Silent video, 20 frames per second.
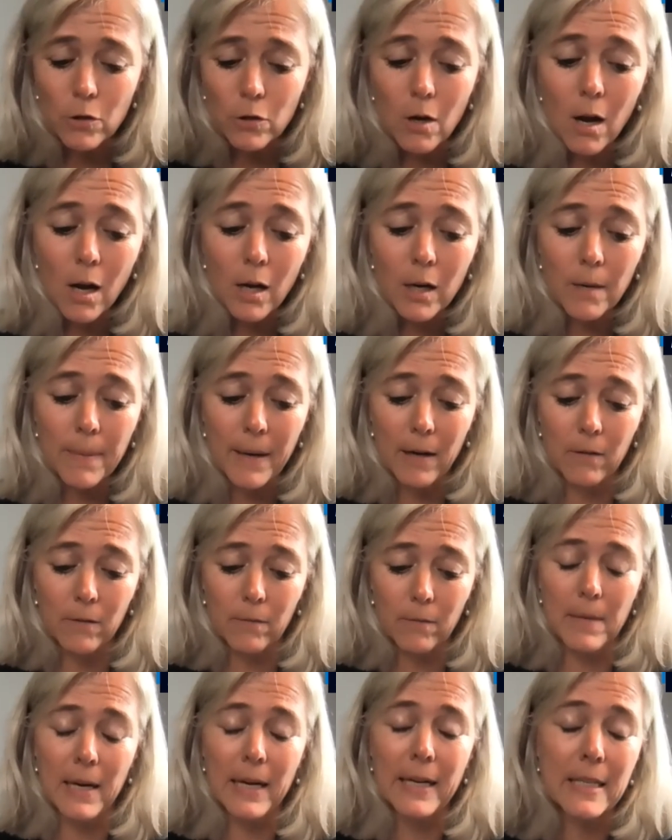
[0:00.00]
you talk
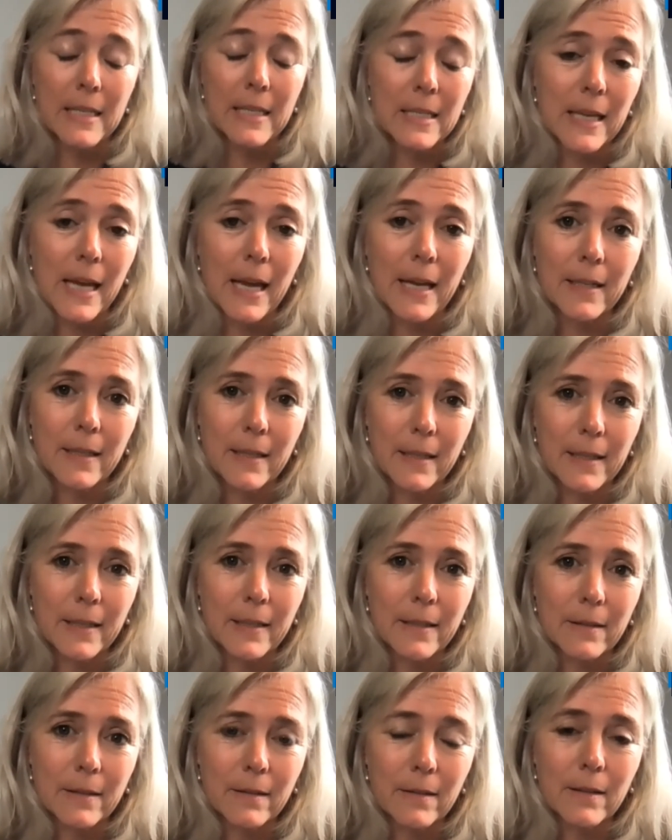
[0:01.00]
about mindset
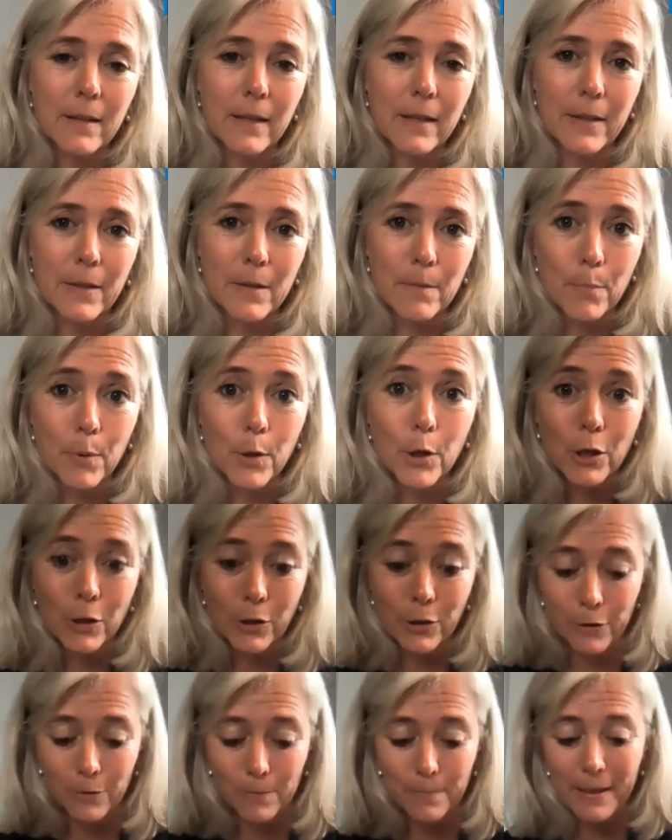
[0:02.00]
in in the book a
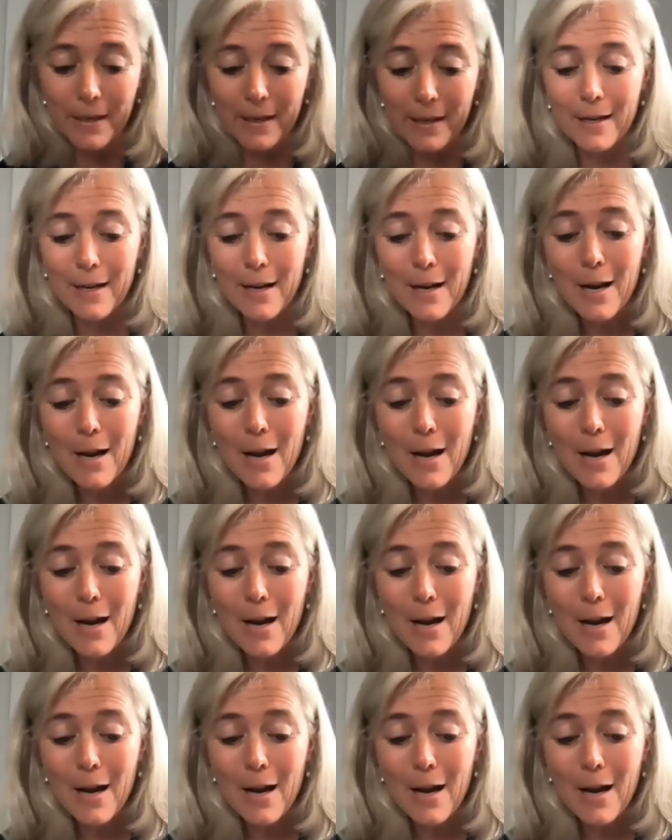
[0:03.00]
little bit.